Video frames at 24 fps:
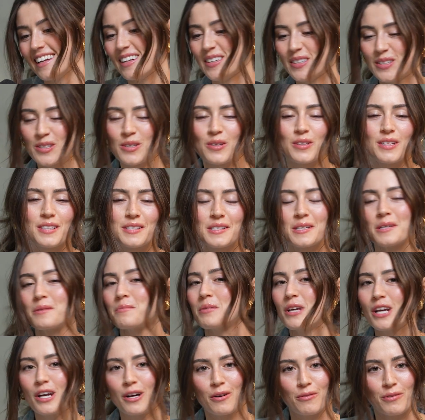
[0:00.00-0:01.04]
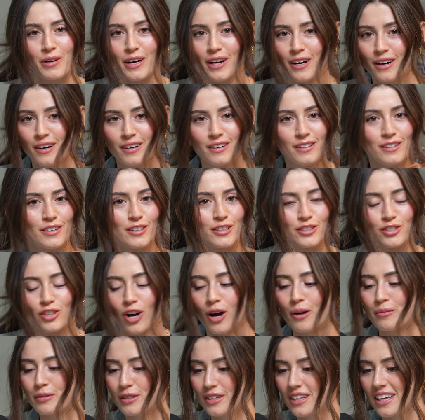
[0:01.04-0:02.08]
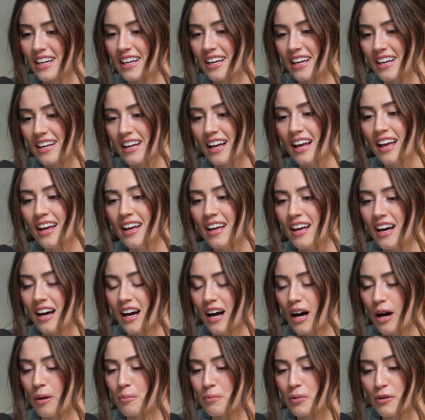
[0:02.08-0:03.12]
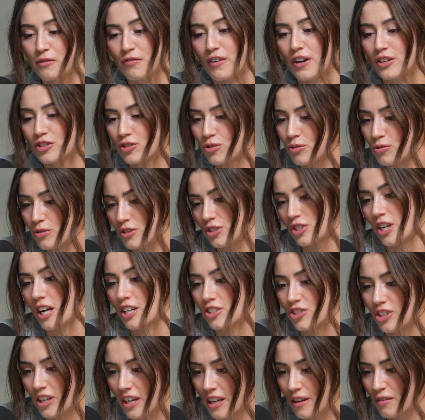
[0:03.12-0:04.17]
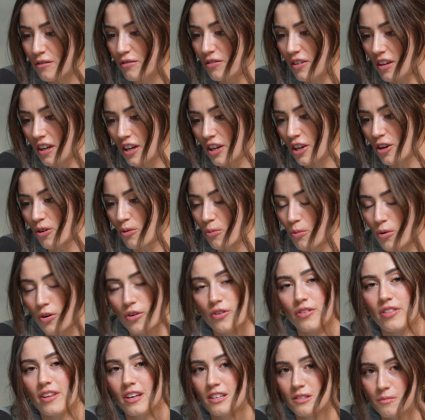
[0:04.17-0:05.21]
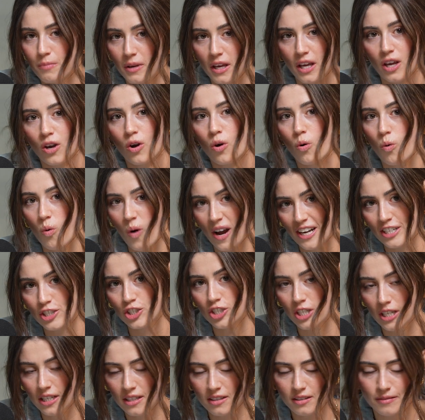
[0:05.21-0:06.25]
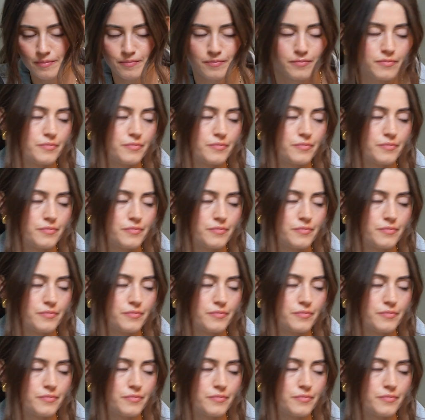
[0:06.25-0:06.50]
So this could be career or job related. Professional rejection can feel like your worth is being questioned.